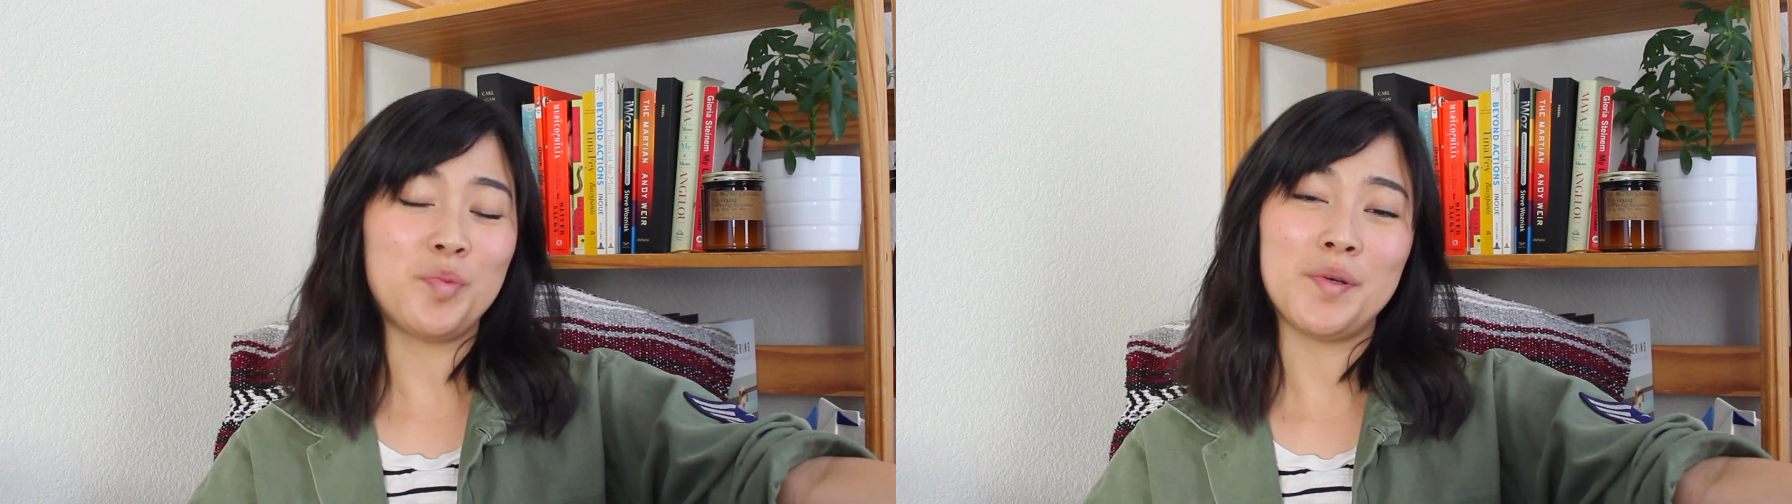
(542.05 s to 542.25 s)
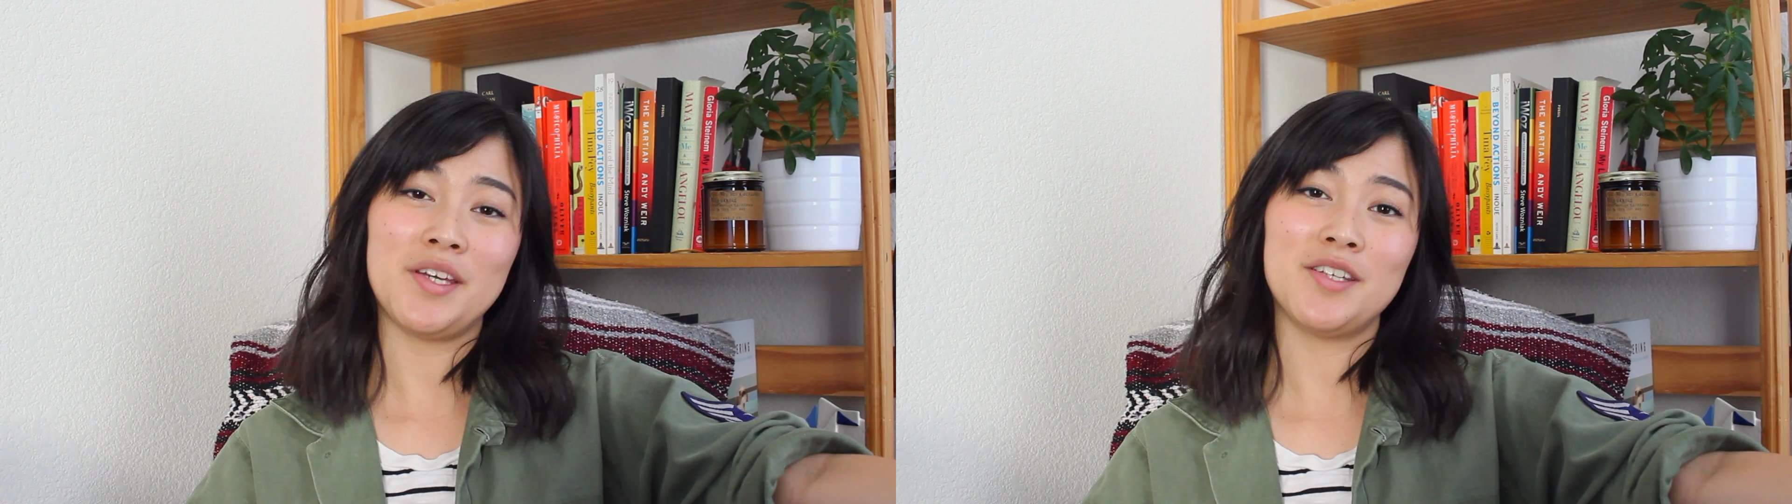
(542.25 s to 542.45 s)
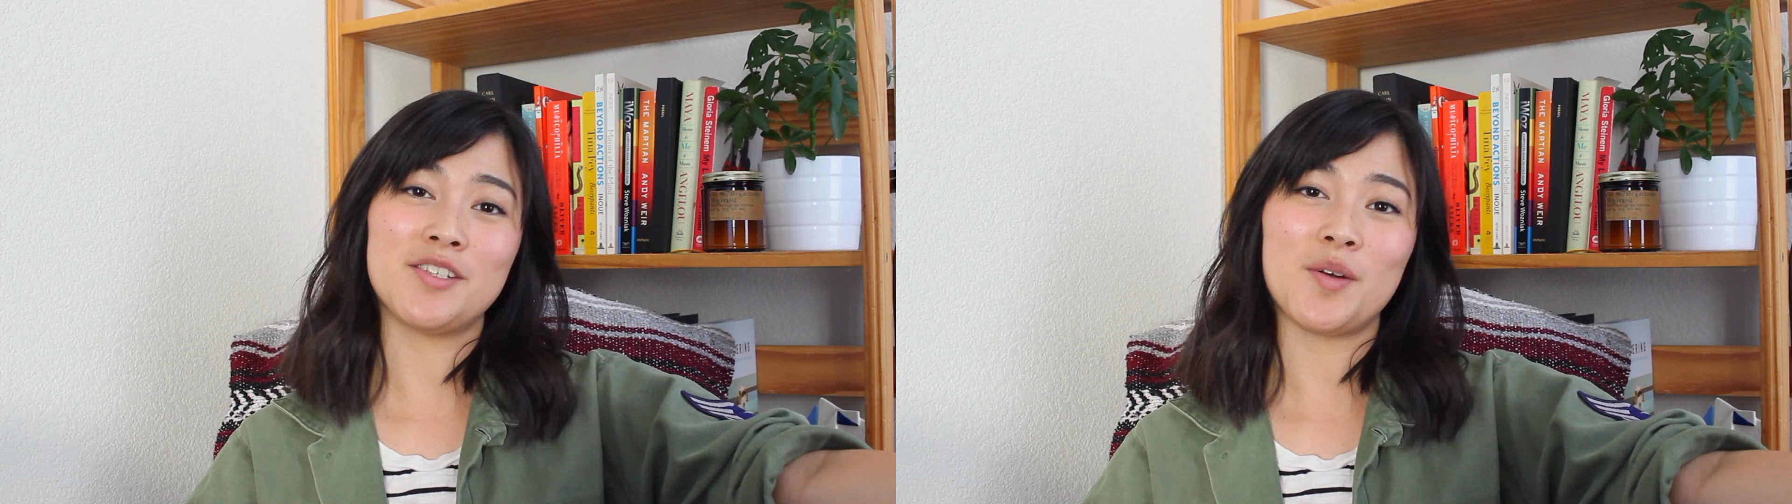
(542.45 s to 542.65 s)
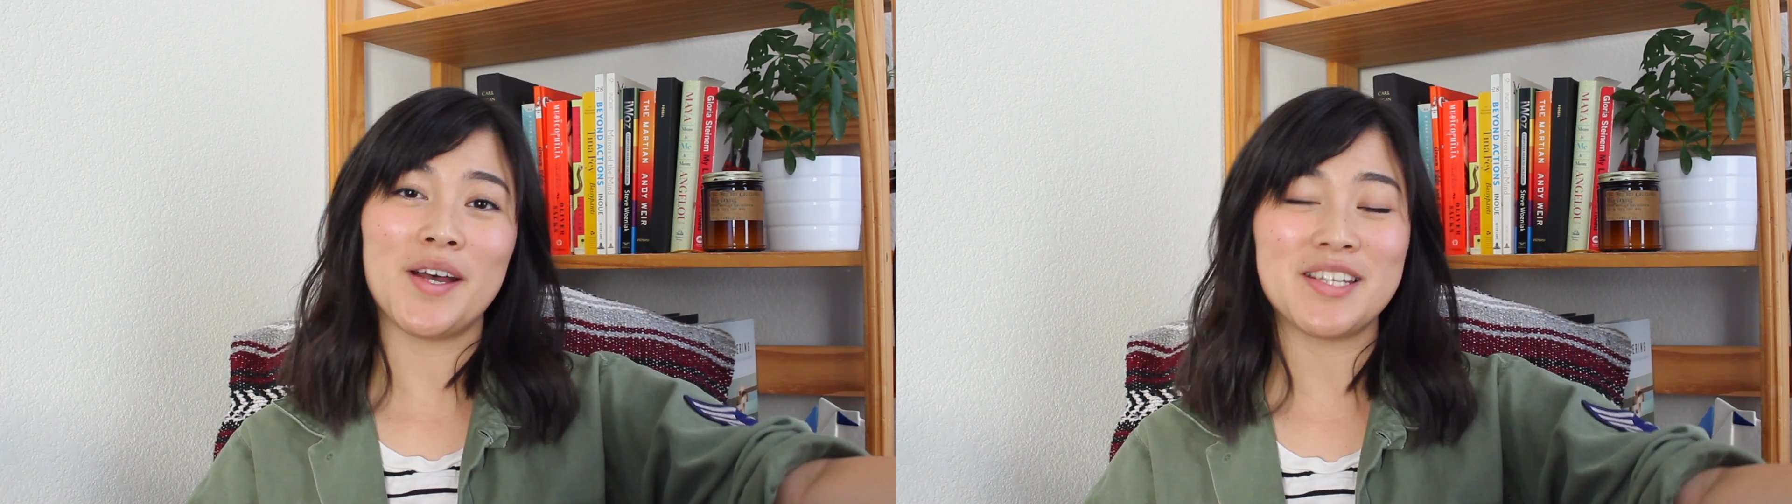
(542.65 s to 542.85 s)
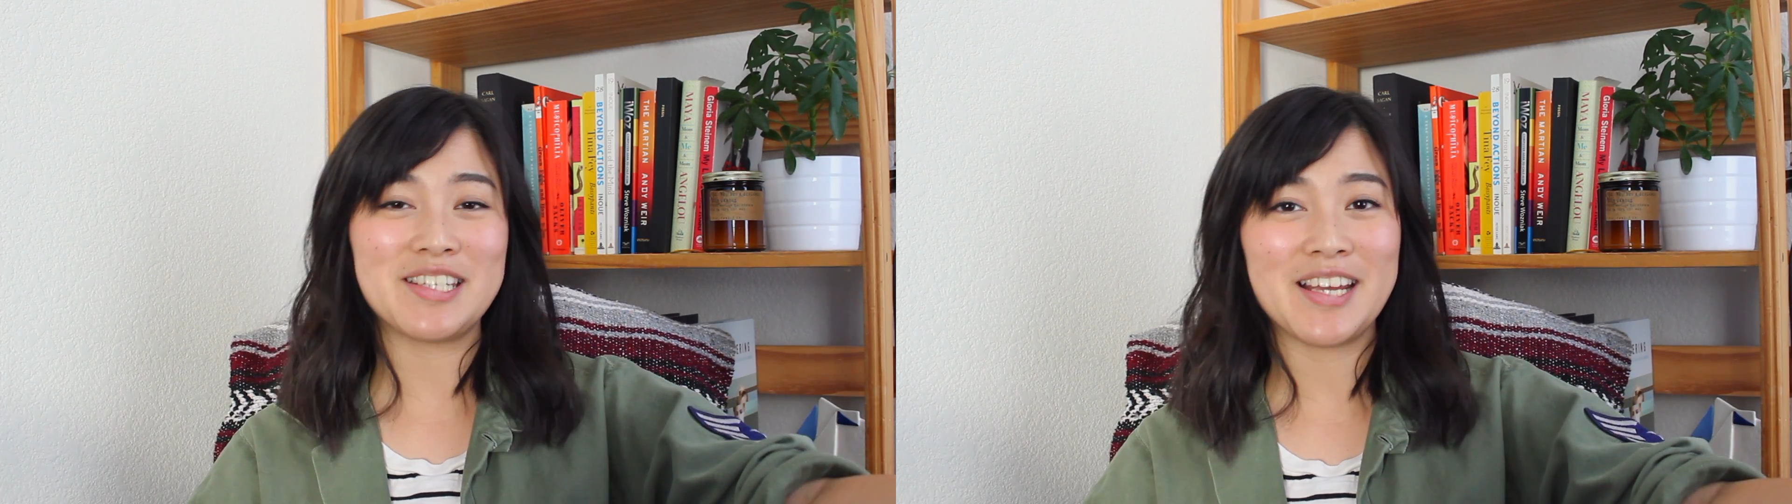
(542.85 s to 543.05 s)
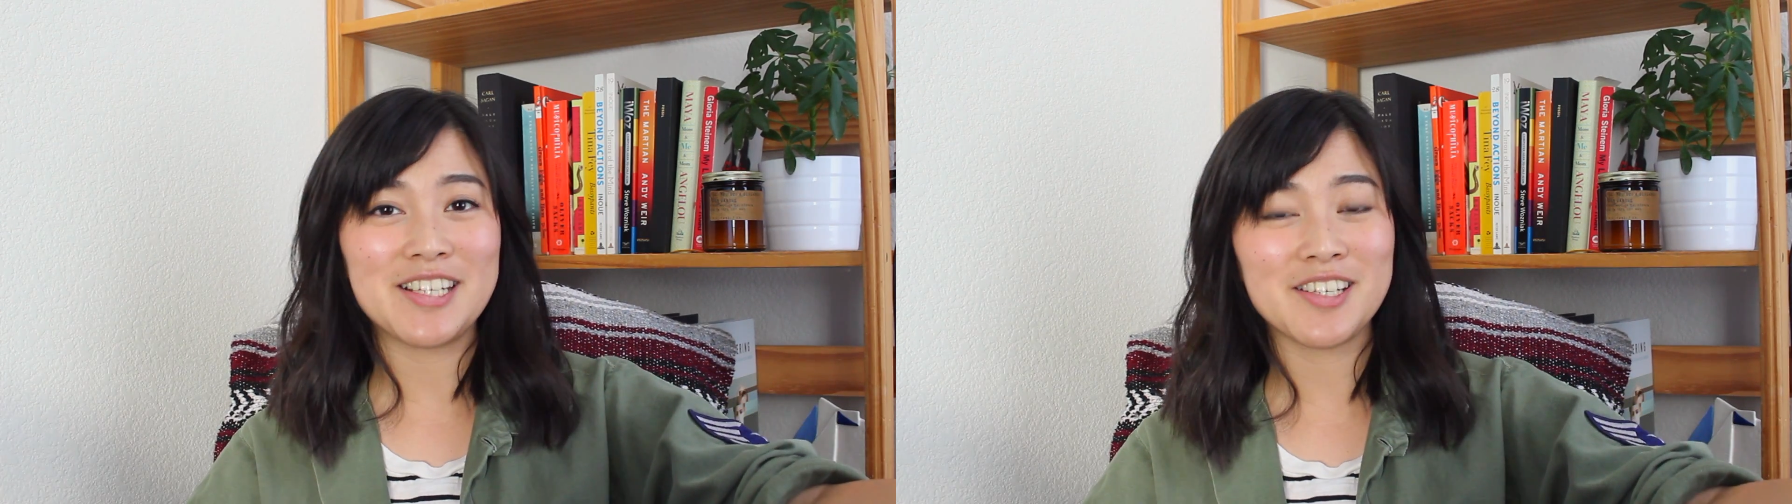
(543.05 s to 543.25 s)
please don't hesitate